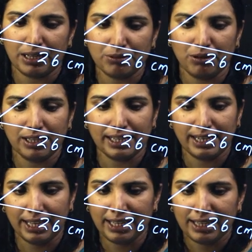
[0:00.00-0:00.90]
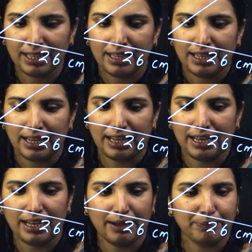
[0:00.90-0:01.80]
That is,
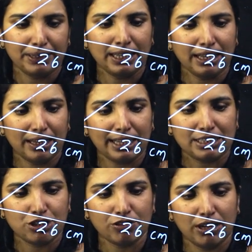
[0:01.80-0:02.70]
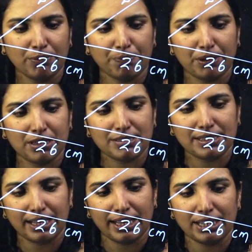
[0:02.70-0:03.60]
pinne h1 plus
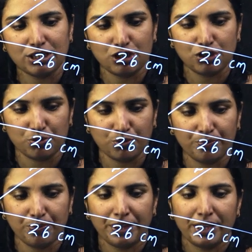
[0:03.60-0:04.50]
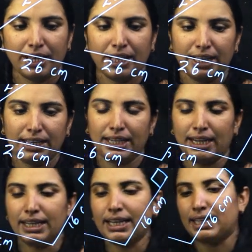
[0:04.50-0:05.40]
h2. This is the
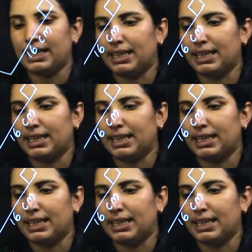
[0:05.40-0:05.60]
same thing.